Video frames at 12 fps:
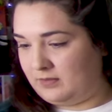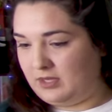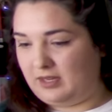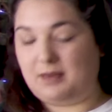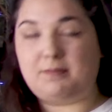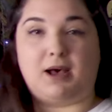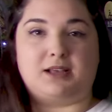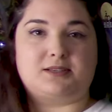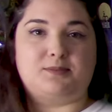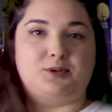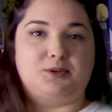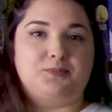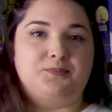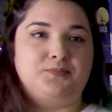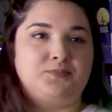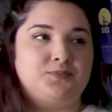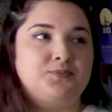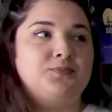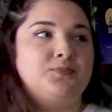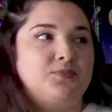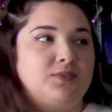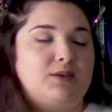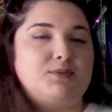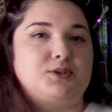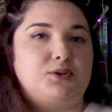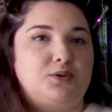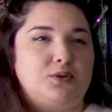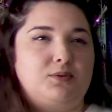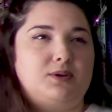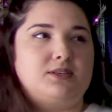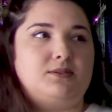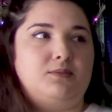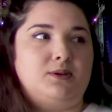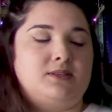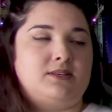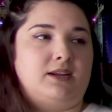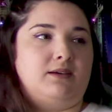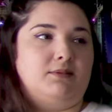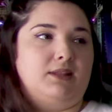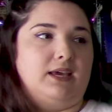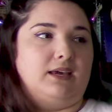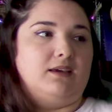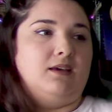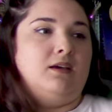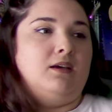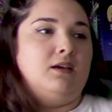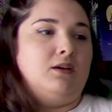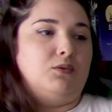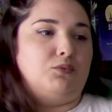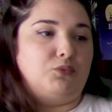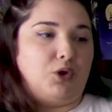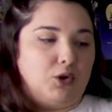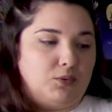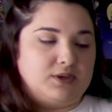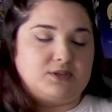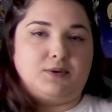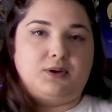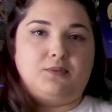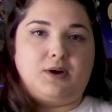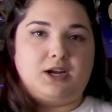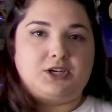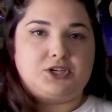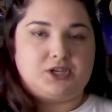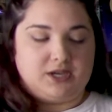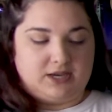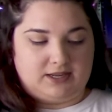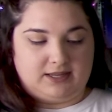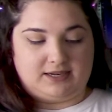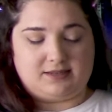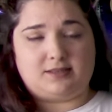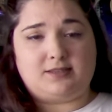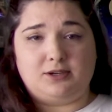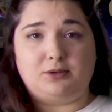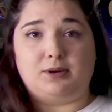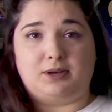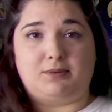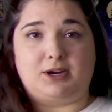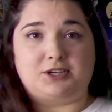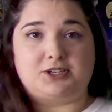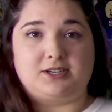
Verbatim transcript: Kim Possible. That was always the ones that I would like always want to watch and like still want to watch